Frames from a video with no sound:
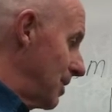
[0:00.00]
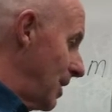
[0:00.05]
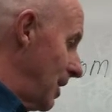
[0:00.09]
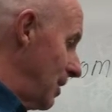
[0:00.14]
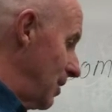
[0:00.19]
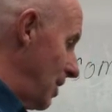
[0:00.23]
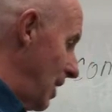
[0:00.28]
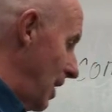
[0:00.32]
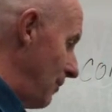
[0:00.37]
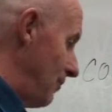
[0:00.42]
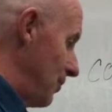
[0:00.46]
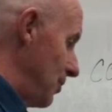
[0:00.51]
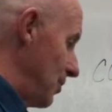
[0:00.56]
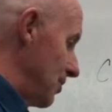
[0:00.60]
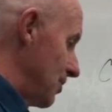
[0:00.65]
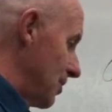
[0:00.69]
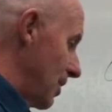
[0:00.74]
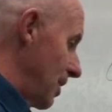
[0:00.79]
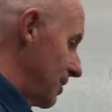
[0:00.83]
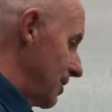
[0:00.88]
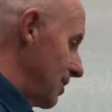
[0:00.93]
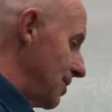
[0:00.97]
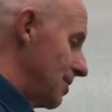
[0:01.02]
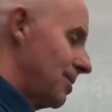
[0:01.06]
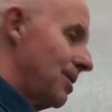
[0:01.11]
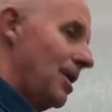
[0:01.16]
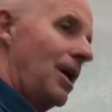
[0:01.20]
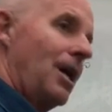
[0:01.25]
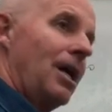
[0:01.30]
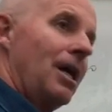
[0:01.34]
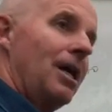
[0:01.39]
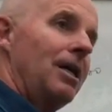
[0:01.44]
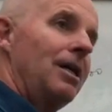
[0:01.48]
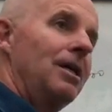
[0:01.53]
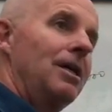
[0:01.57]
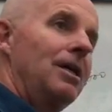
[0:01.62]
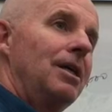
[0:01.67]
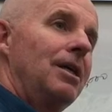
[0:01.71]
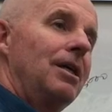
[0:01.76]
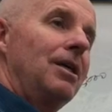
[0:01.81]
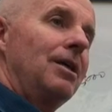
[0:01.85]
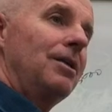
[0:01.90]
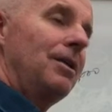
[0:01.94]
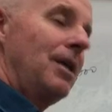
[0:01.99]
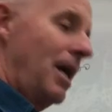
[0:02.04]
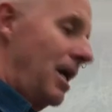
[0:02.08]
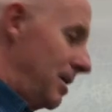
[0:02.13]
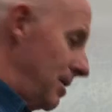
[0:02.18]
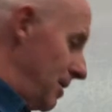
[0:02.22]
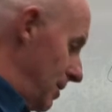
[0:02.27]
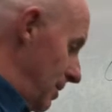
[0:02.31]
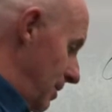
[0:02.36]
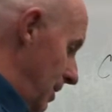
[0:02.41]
and if you start to say that